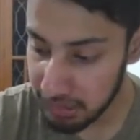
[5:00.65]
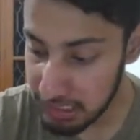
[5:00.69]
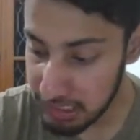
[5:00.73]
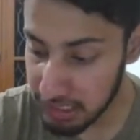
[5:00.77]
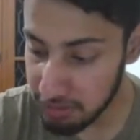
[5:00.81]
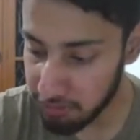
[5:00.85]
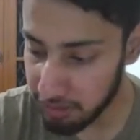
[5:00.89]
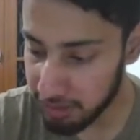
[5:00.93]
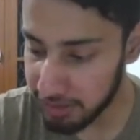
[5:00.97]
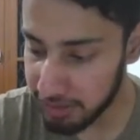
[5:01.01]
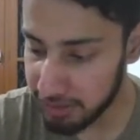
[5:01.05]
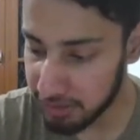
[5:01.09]

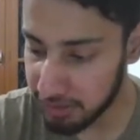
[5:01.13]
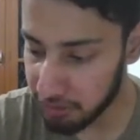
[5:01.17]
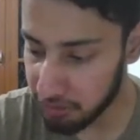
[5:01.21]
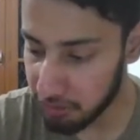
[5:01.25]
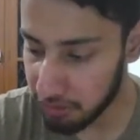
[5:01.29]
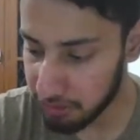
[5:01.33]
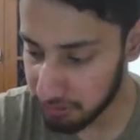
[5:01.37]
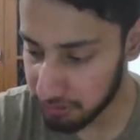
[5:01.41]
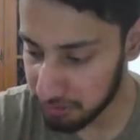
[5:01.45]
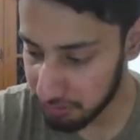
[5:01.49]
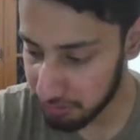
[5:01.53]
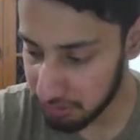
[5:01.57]
divide and
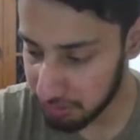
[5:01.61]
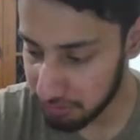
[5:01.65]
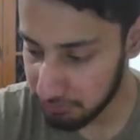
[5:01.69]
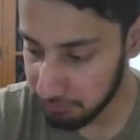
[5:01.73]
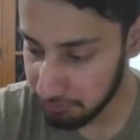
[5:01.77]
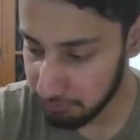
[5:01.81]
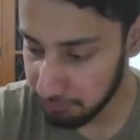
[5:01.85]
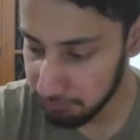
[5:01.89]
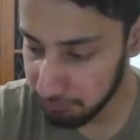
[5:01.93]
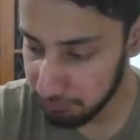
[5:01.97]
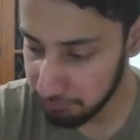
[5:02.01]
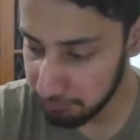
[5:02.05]
conquer.
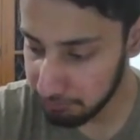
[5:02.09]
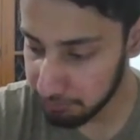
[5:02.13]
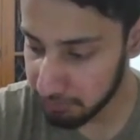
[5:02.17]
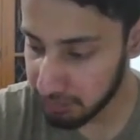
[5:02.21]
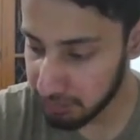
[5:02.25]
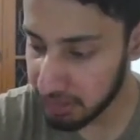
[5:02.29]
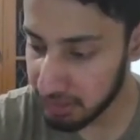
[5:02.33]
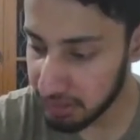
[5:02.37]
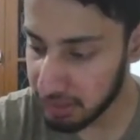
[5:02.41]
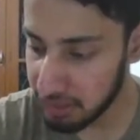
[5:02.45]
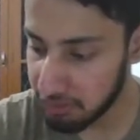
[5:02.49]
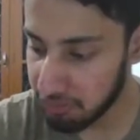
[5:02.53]

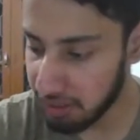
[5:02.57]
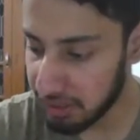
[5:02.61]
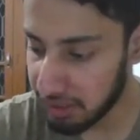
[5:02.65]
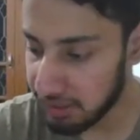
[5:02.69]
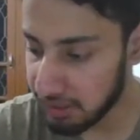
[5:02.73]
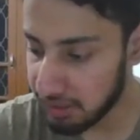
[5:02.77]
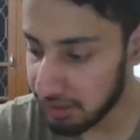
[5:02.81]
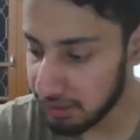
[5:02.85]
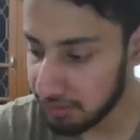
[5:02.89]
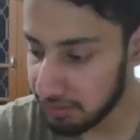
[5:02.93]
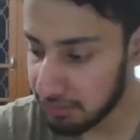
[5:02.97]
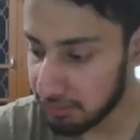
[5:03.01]

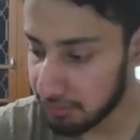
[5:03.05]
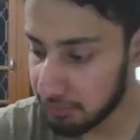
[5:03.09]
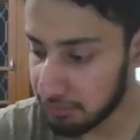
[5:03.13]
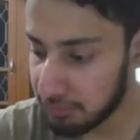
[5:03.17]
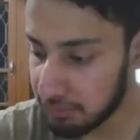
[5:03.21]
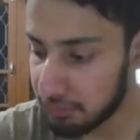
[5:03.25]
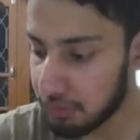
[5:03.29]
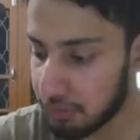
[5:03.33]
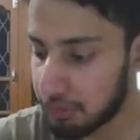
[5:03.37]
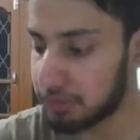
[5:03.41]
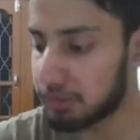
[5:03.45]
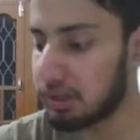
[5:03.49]
Divide and
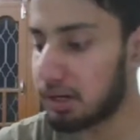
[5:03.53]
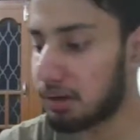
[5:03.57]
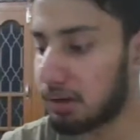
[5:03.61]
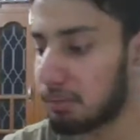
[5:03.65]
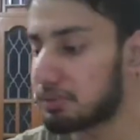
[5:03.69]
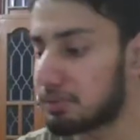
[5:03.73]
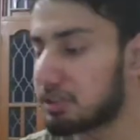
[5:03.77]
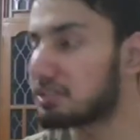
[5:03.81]
conquer. I'm